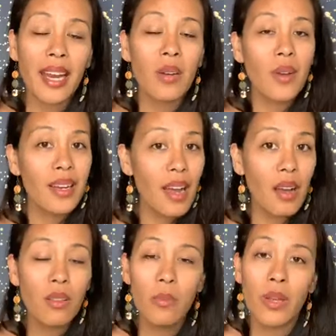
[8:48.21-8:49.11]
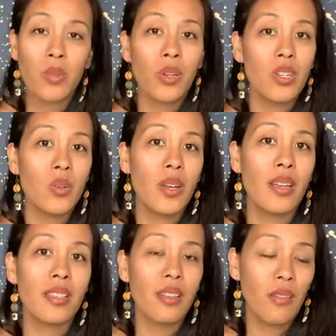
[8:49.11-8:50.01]
And right now, the best way to do it
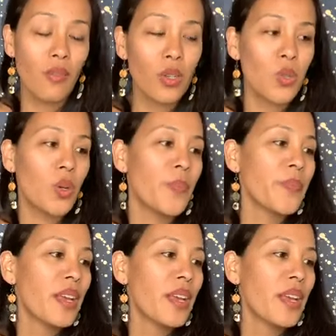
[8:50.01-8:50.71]
is virtual